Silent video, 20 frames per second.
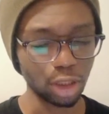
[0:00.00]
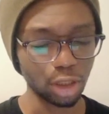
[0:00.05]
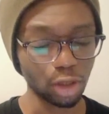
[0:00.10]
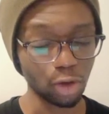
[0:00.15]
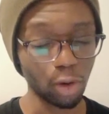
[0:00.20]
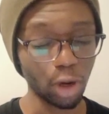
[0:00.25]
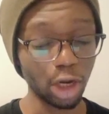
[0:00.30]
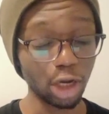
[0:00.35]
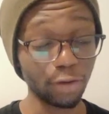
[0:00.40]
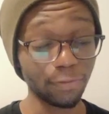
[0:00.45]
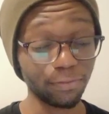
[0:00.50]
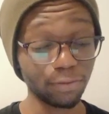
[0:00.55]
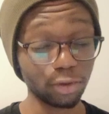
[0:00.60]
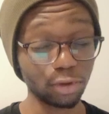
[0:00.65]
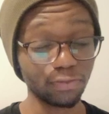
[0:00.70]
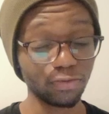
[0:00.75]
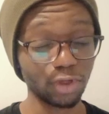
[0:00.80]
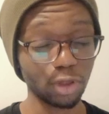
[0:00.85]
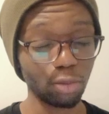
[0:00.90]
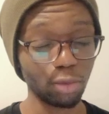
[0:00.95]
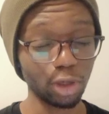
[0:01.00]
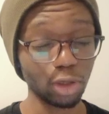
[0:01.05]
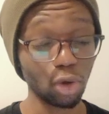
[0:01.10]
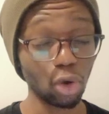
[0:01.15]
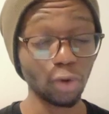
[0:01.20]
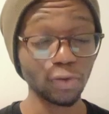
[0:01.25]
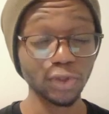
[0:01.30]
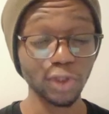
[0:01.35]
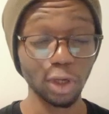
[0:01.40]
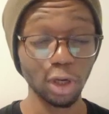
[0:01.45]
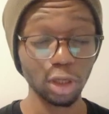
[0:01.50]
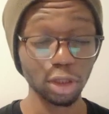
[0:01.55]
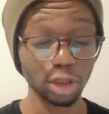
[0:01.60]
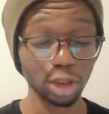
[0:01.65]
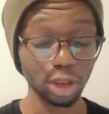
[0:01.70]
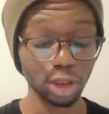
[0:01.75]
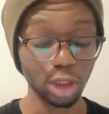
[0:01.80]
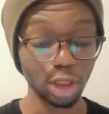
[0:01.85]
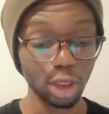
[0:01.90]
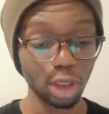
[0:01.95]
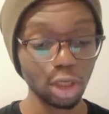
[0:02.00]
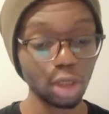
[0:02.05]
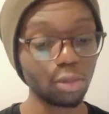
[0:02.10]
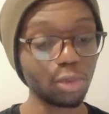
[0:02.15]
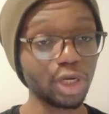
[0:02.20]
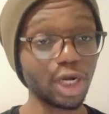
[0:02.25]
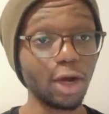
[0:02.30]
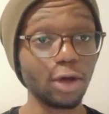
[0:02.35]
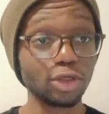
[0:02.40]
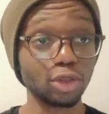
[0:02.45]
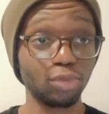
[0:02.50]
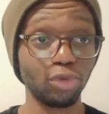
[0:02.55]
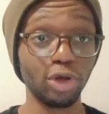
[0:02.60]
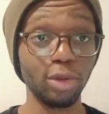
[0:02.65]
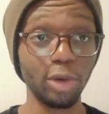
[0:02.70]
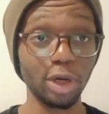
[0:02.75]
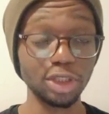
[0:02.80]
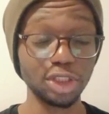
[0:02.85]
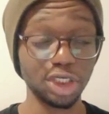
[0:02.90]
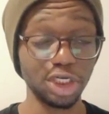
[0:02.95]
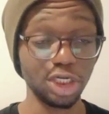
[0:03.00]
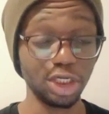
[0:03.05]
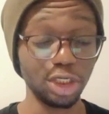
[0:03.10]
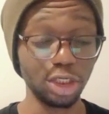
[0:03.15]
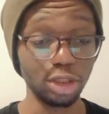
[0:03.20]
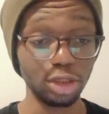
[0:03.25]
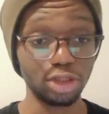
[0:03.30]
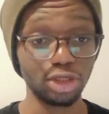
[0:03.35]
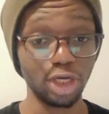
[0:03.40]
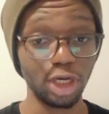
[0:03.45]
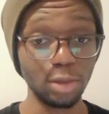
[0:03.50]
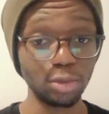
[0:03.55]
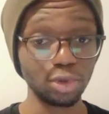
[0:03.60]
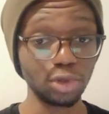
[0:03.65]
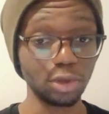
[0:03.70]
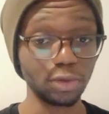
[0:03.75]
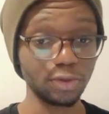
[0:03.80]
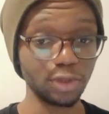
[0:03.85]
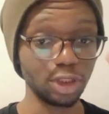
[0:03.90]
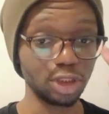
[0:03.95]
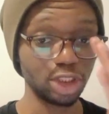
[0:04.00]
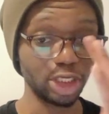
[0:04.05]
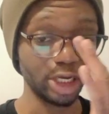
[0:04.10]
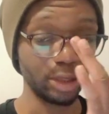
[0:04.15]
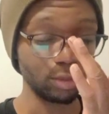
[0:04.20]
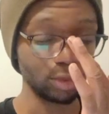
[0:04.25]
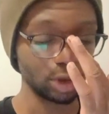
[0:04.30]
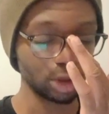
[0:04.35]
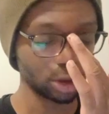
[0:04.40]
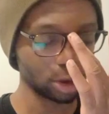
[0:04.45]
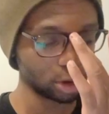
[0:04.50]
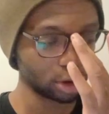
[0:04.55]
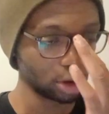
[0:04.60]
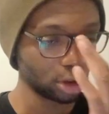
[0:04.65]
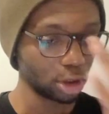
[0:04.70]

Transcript: Quite a few of them went off target, but that was pretty much it in terms of attempts.